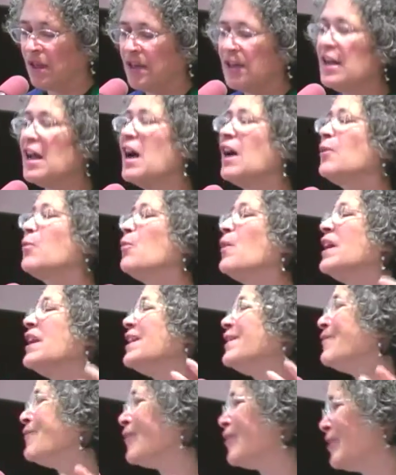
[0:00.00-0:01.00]
Not
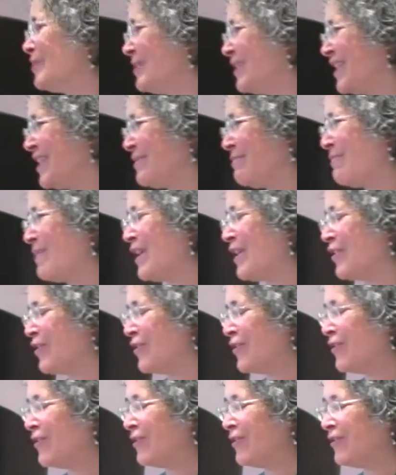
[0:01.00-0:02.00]
waiting for him to get
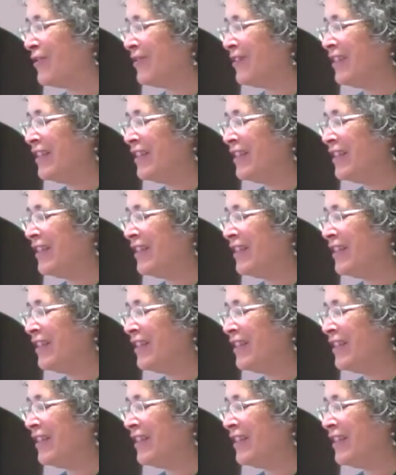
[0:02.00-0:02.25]
better,